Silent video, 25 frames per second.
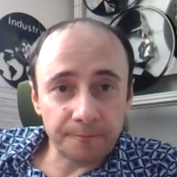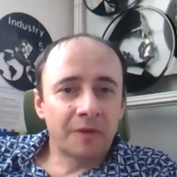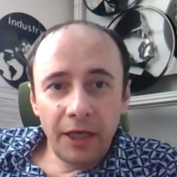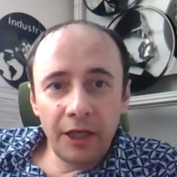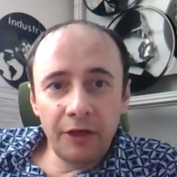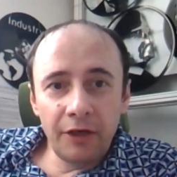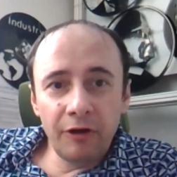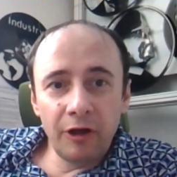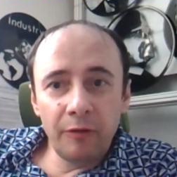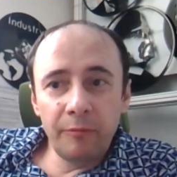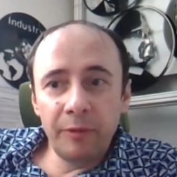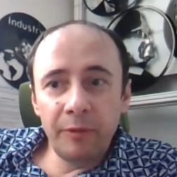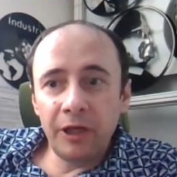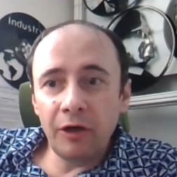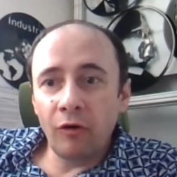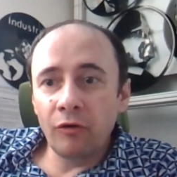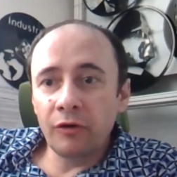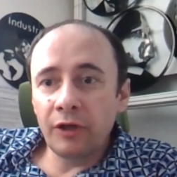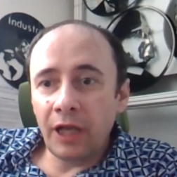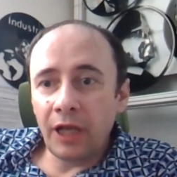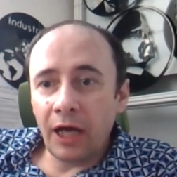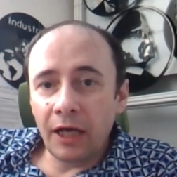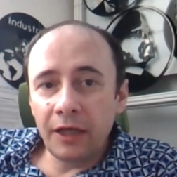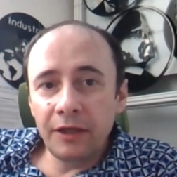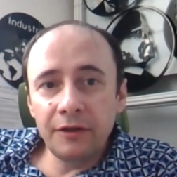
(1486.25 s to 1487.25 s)
It will be on
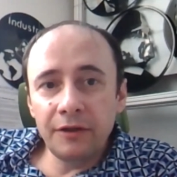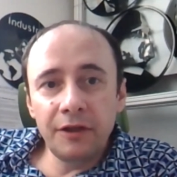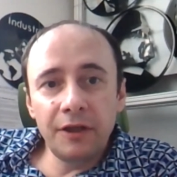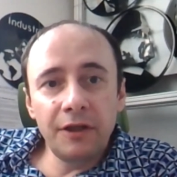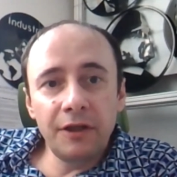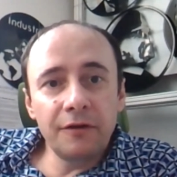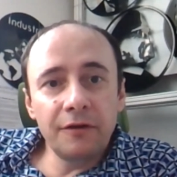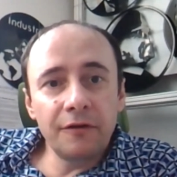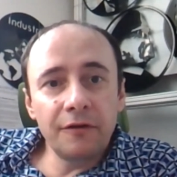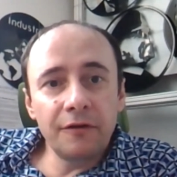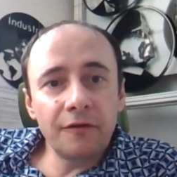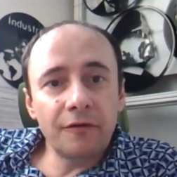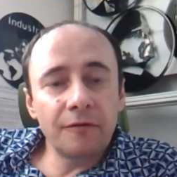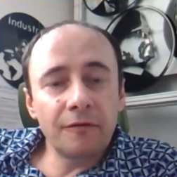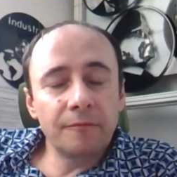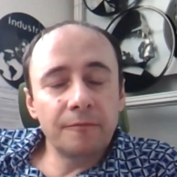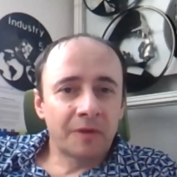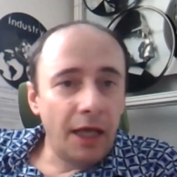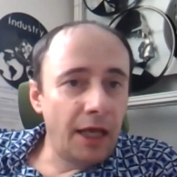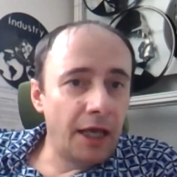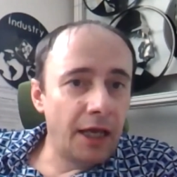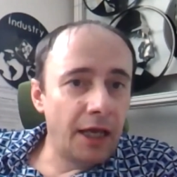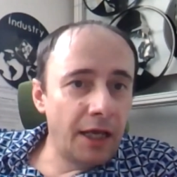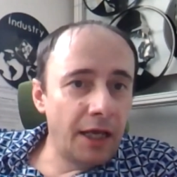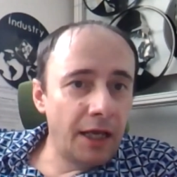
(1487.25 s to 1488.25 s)
the nineteenth,
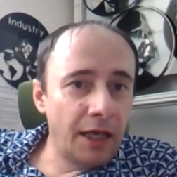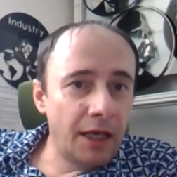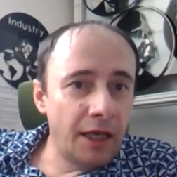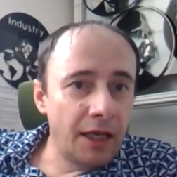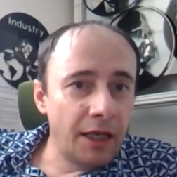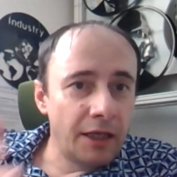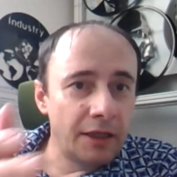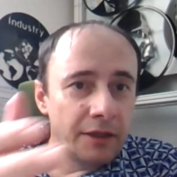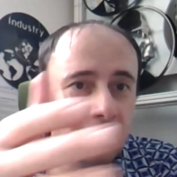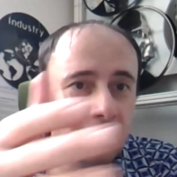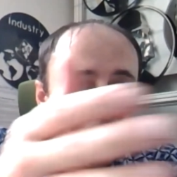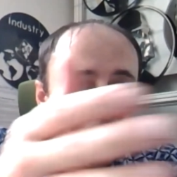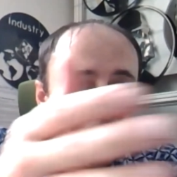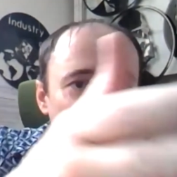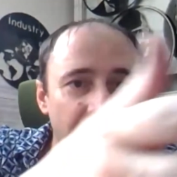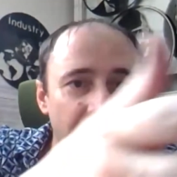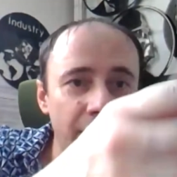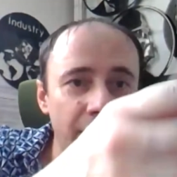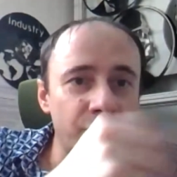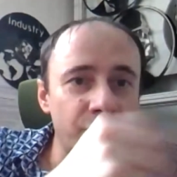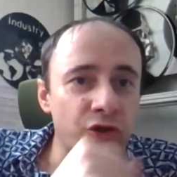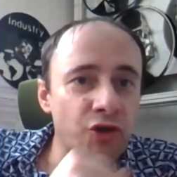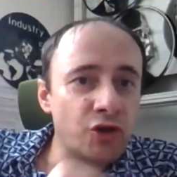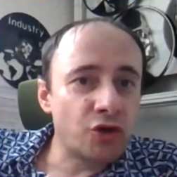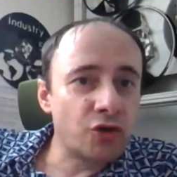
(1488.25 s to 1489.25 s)
and I
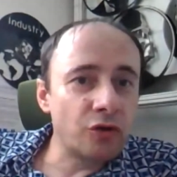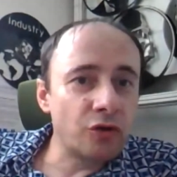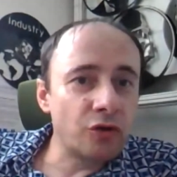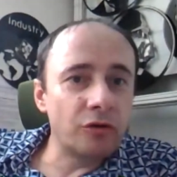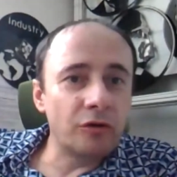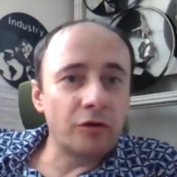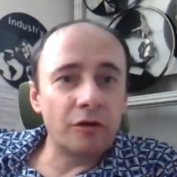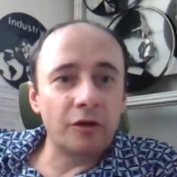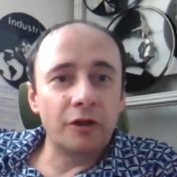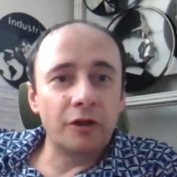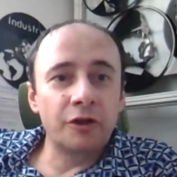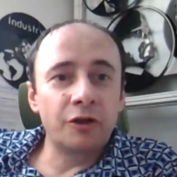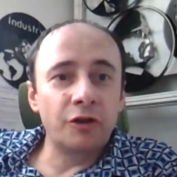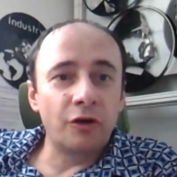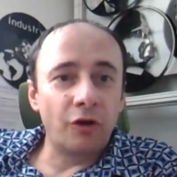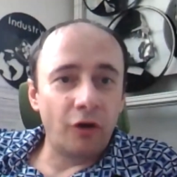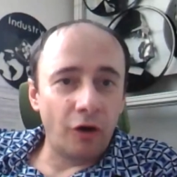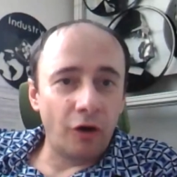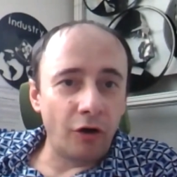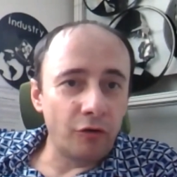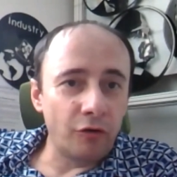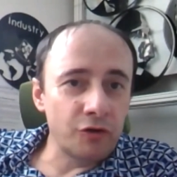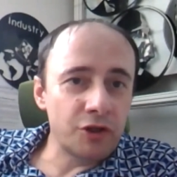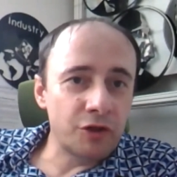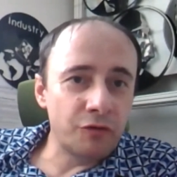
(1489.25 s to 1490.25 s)
am sure the
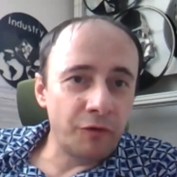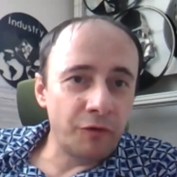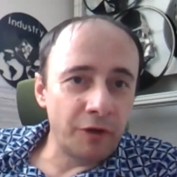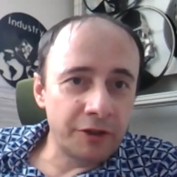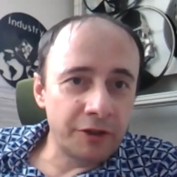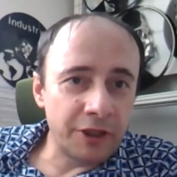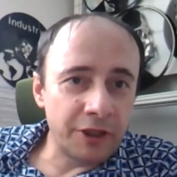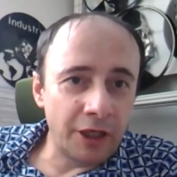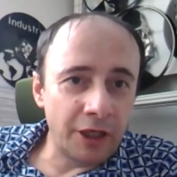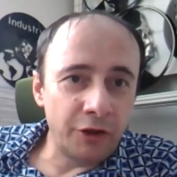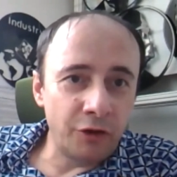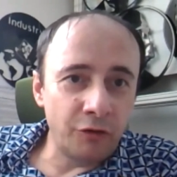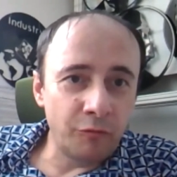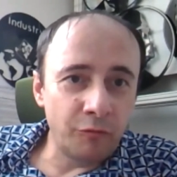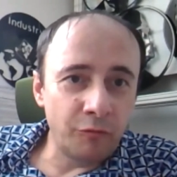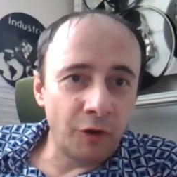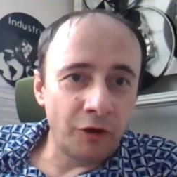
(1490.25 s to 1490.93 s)
host will tell you